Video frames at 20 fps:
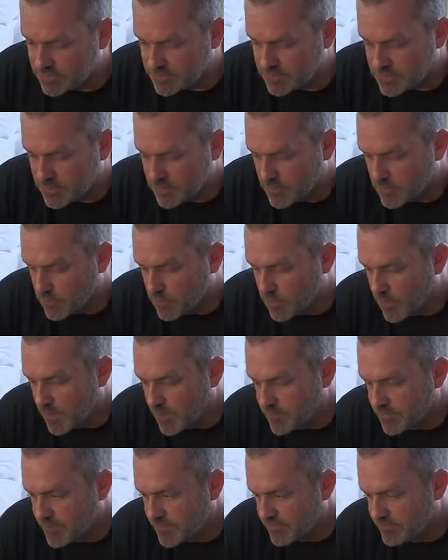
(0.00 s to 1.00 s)
So
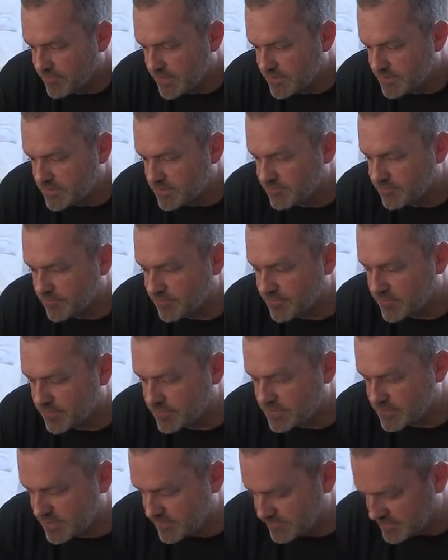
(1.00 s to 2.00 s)
what prevents you from
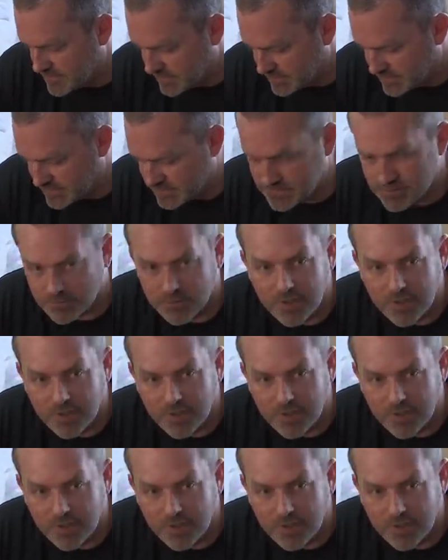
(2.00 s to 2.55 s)
throwing stuff like this